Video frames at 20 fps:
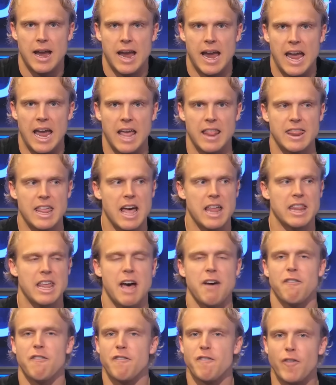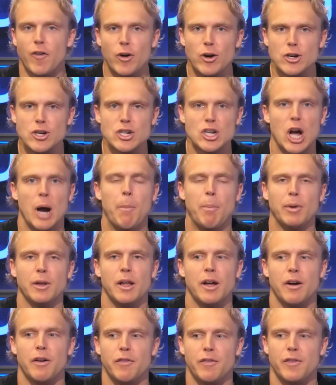And that first couple
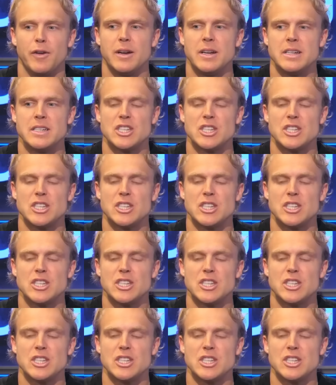of